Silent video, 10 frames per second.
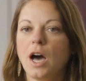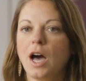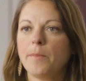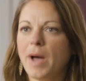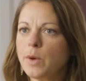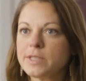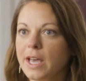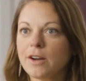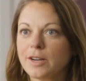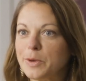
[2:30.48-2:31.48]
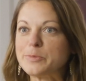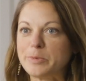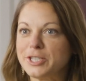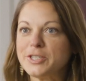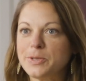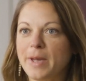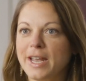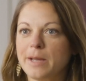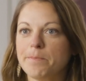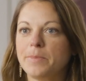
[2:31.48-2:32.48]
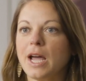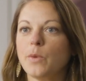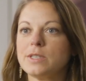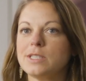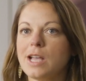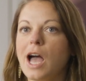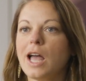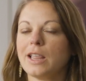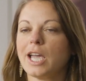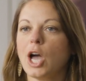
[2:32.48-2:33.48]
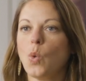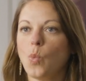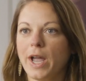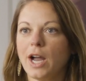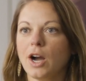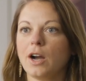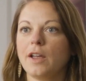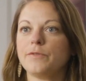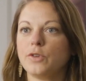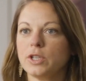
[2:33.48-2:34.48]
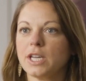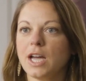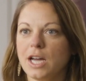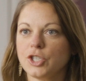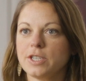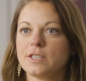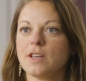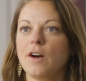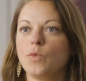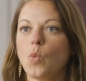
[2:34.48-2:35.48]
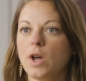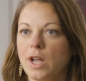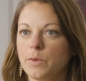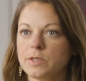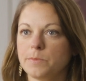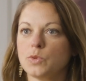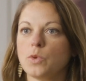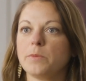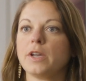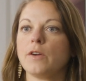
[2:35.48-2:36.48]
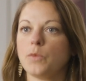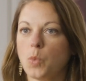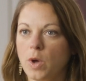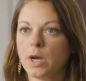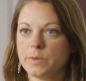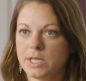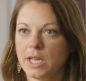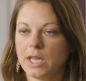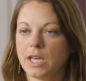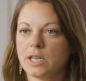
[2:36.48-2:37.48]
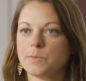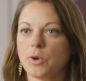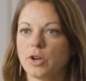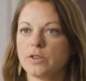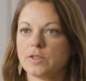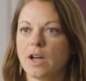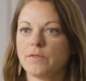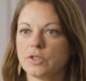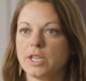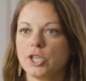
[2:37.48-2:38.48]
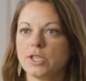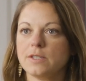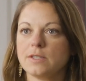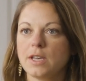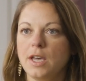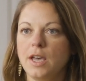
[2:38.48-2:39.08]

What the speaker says: I was there and I was participating, but I was not like aware and fully conscious of what I was absorbing or what I was taking in as part of those conversations.